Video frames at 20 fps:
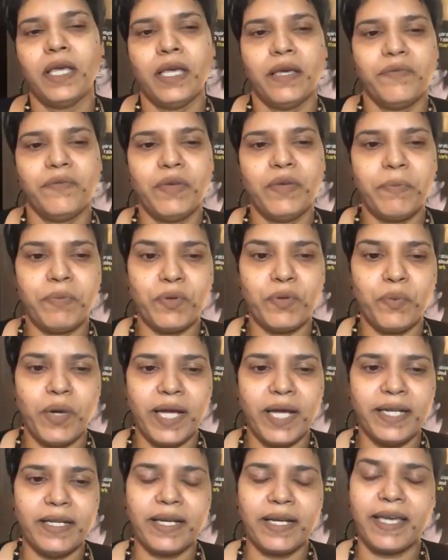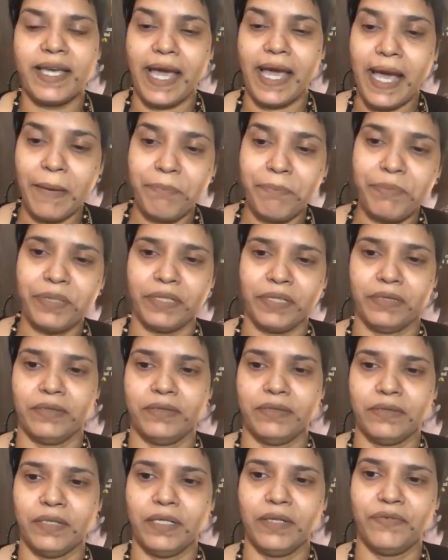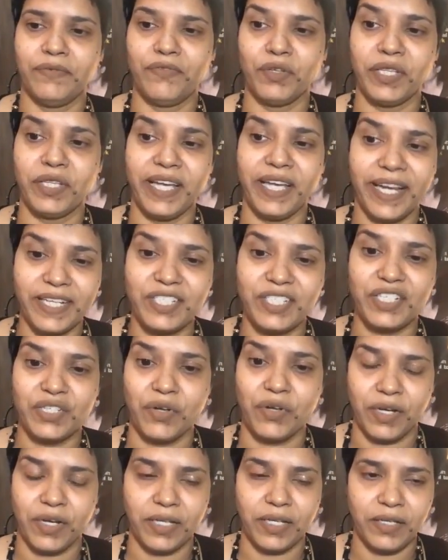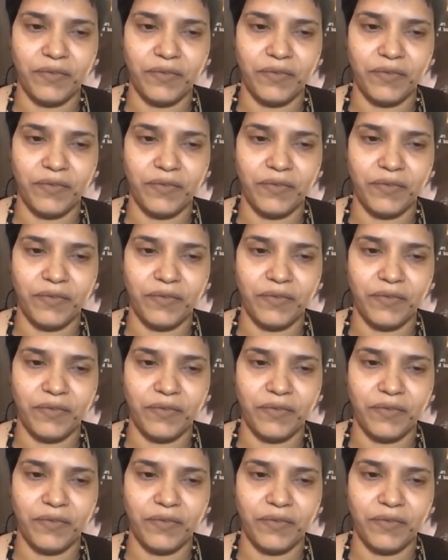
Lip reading: We provide a cap for the headstock.